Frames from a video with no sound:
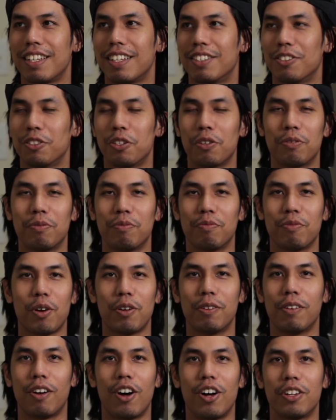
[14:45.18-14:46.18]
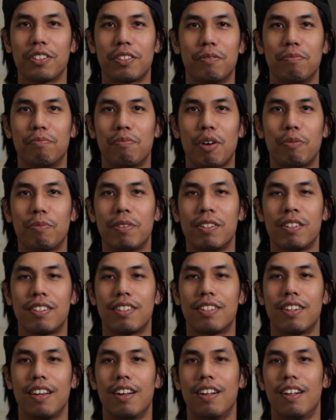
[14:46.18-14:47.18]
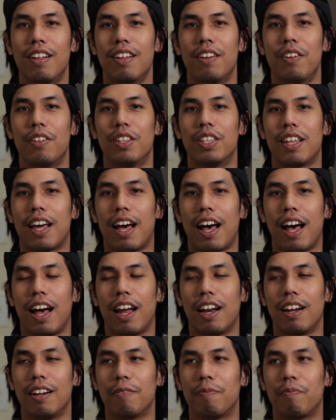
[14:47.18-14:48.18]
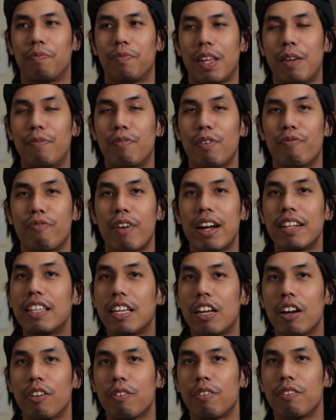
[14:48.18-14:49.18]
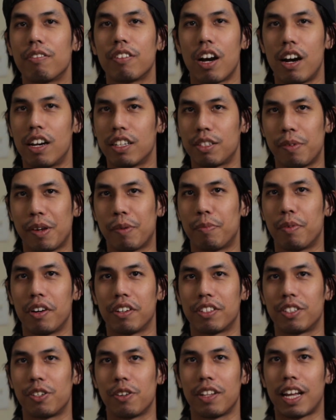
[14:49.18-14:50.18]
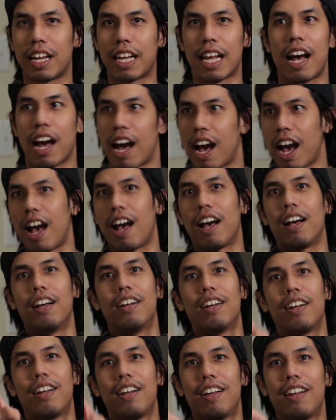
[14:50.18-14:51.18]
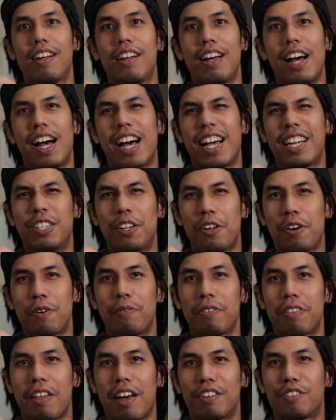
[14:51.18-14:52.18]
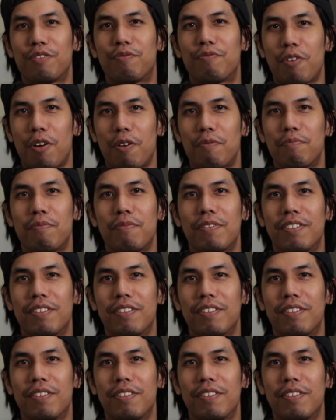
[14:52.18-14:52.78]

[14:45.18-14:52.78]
little awesome moments that if you've read the other Cosmere books, you're like, aha, I know where that's from.